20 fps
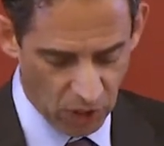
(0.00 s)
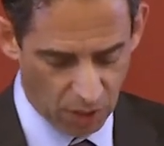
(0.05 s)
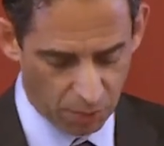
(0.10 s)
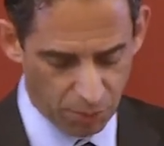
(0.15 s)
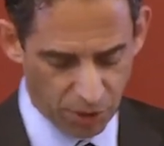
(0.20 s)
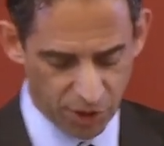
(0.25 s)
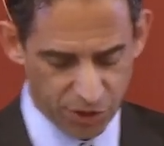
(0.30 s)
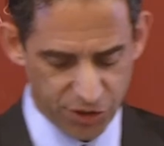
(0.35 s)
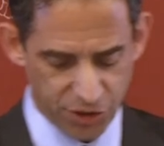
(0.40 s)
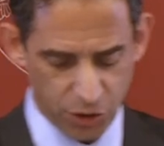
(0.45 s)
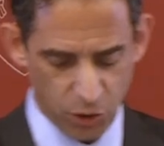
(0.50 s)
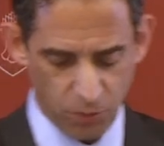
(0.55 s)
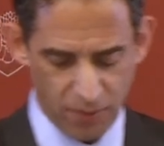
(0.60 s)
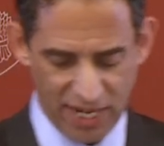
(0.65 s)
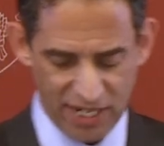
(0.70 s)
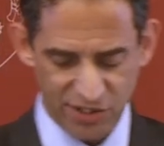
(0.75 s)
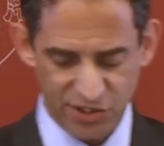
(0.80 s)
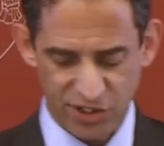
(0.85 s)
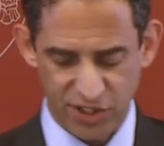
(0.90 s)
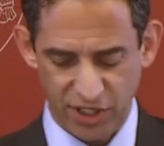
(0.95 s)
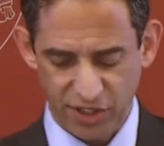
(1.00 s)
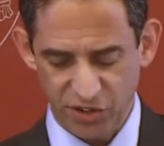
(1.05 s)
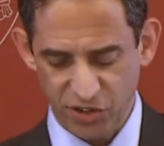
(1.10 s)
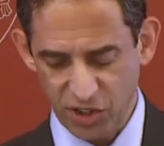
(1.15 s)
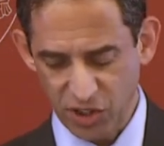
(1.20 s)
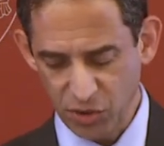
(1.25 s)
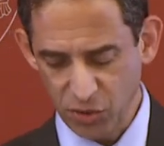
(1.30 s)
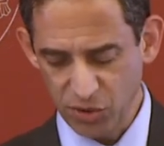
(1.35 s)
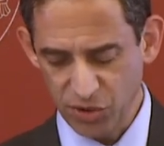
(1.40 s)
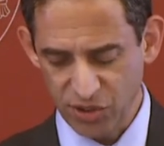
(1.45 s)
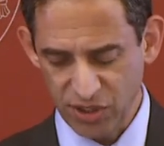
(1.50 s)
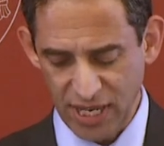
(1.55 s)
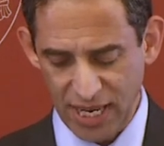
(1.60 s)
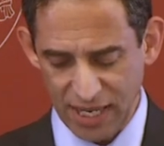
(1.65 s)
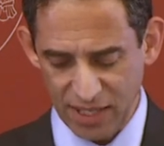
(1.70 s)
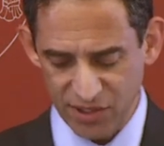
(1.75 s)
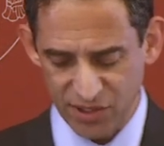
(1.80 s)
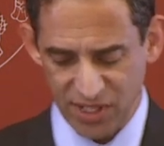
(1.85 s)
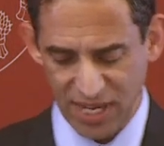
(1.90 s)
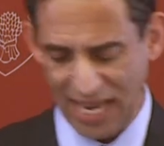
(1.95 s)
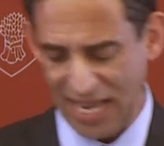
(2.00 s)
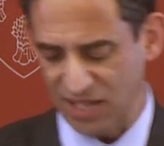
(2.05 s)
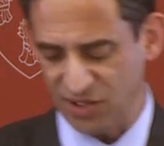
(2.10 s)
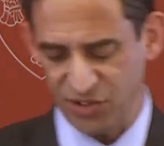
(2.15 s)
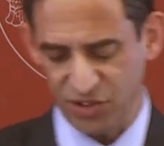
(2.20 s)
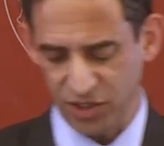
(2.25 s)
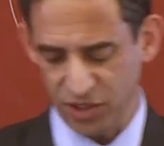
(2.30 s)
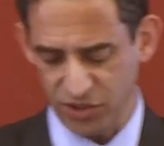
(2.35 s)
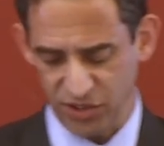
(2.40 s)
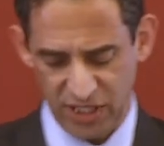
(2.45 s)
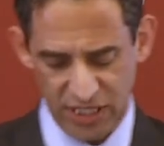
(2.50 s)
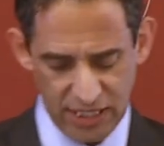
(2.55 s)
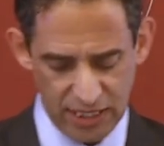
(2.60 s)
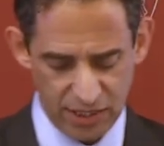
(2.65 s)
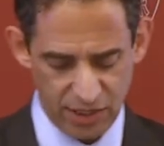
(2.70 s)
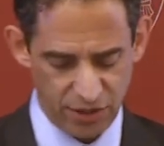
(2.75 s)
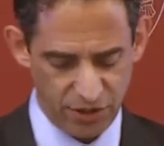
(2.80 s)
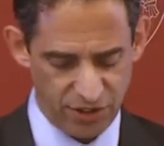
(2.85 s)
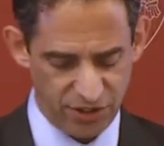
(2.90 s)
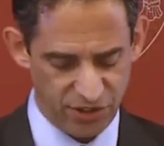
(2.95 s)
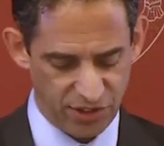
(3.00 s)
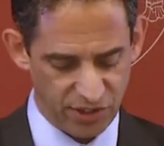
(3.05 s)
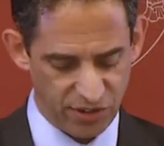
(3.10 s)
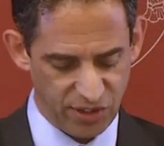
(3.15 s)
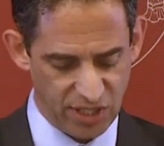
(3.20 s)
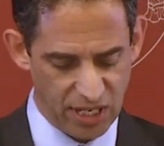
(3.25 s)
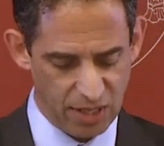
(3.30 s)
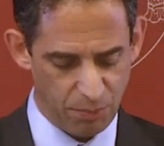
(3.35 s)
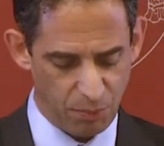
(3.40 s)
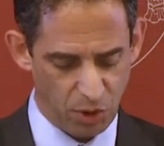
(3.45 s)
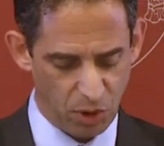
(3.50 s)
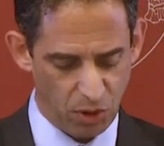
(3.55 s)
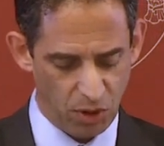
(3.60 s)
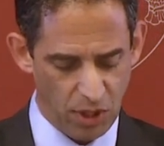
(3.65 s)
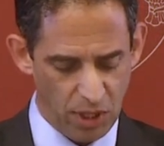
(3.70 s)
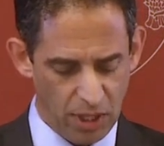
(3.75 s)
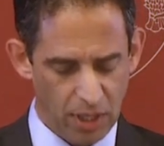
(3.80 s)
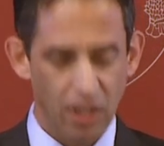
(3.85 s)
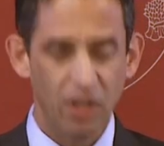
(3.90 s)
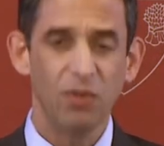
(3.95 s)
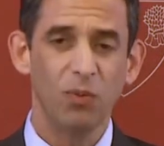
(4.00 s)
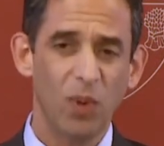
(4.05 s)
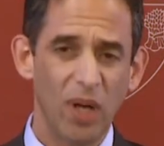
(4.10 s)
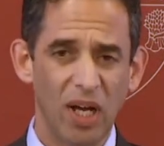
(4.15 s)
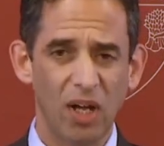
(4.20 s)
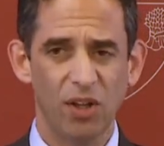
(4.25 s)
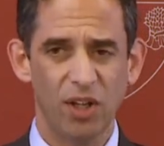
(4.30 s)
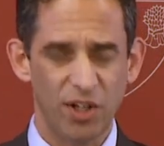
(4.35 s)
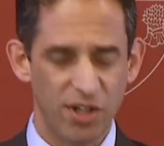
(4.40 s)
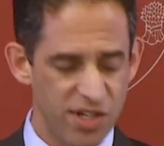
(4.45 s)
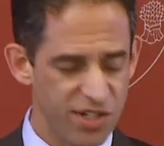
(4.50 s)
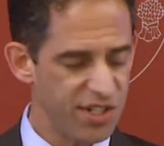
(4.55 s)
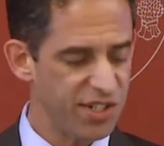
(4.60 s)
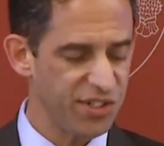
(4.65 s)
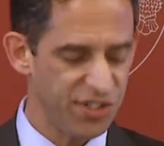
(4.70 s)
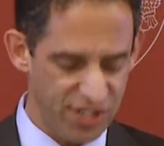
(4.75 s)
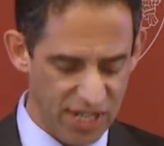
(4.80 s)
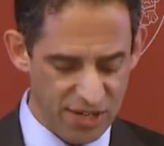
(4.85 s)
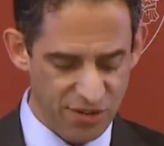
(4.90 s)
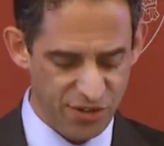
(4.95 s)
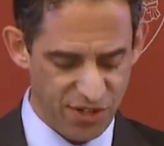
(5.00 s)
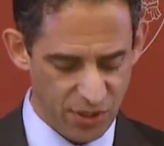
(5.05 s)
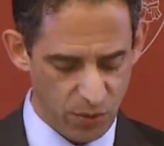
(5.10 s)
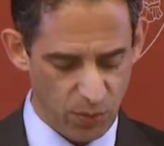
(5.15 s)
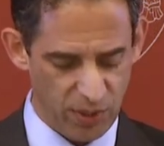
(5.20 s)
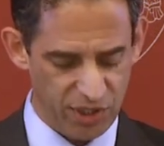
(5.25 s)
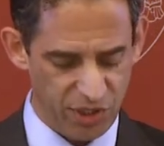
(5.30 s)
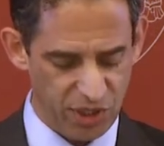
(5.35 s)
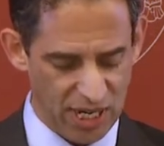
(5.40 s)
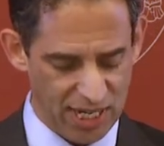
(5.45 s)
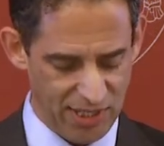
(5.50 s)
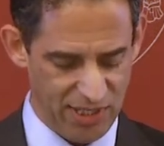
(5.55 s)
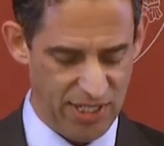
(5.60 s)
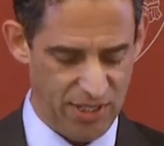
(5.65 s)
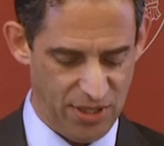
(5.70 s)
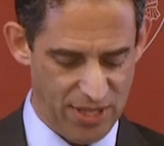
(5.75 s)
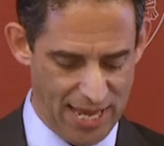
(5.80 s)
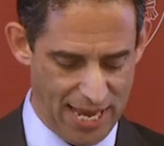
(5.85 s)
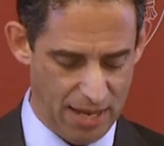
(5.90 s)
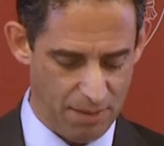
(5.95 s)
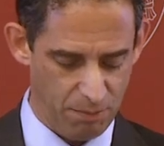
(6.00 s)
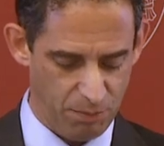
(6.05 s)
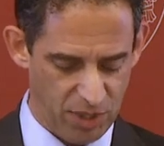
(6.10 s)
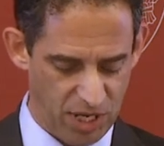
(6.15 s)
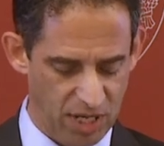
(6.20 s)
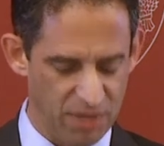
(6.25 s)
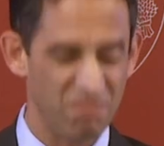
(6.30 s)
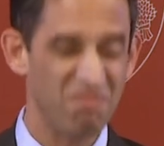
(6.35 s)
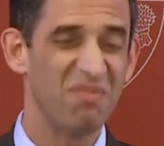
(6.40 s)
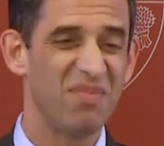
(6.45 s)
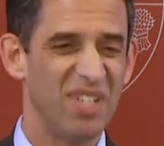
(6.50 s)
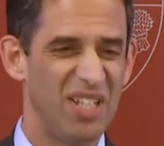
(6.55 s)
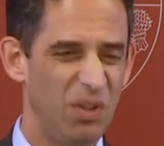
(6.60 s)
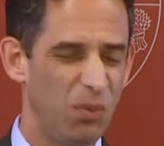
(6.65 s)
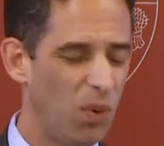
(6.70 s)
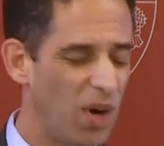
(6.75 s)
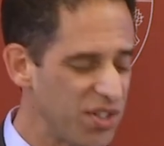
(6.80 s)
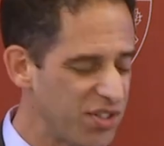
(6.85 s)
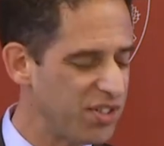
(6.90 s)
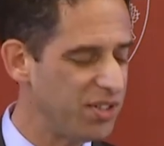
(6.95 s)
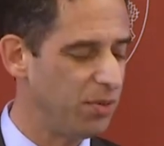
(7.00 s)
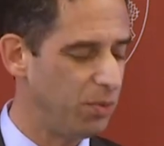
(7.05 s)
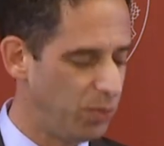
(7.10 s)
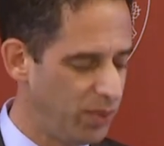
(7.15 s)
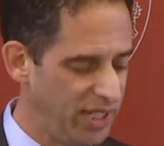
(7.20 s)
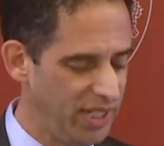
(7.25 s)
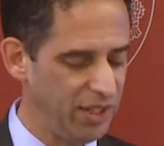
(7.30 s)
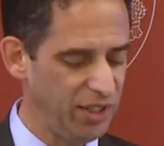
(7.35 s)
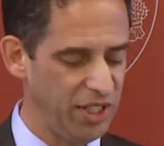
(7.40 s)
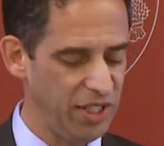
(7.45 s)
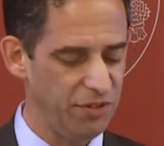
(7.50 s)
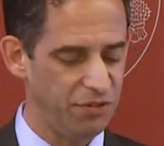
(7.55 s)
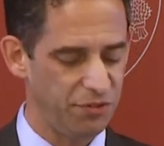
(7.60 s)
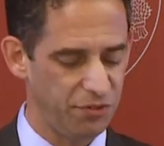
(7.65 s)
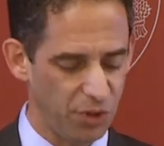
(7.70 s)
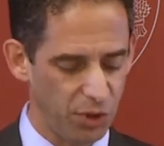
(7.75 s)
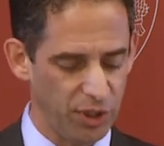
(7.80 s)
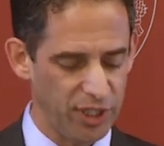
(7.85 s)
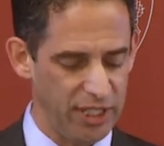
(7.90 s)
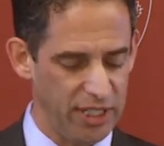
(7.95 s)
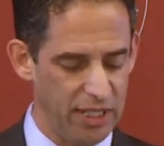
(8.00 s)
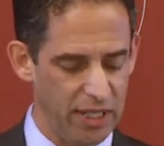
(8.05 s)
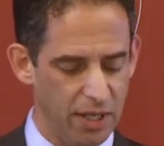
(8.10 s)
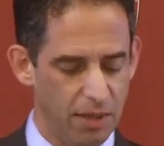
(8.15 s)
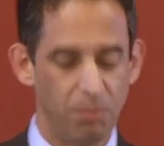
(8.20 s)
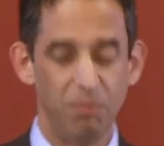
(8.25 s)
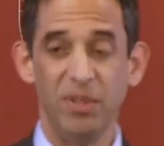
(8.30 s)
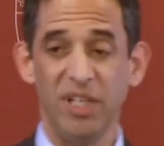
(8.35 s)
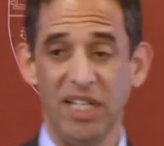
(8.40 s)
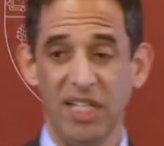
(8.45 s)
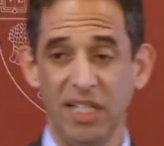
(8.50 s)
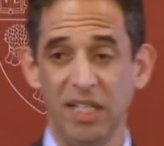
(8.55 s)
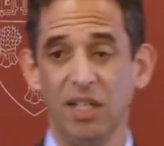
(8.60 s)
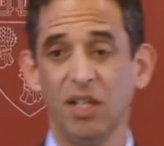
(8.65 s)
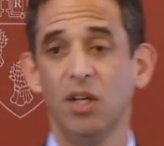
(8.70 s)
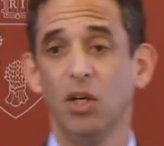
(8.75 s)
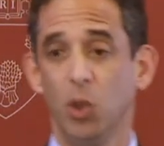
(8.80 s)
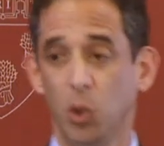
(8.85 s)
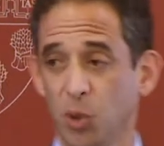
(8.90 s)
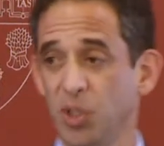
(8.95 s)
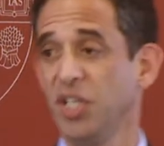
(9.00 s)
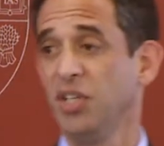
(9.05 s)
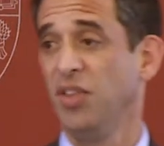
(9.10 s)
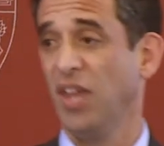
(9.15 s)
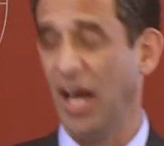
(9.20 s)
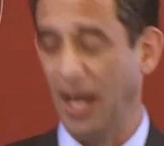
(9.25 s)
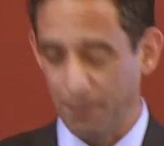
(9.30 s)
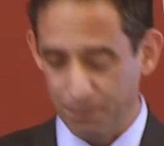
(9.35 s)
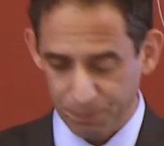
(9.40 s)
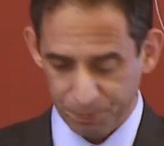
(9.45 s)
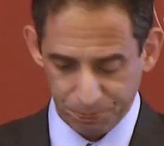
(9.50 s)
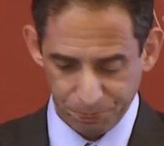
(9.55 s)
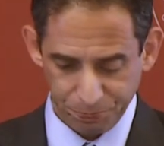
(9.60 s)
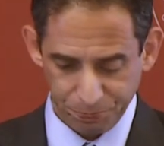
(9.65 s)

A person who makes an excuse says, as does Ian in this example, well, there is a sense in which I did that, but it wasn't really fully me who did that.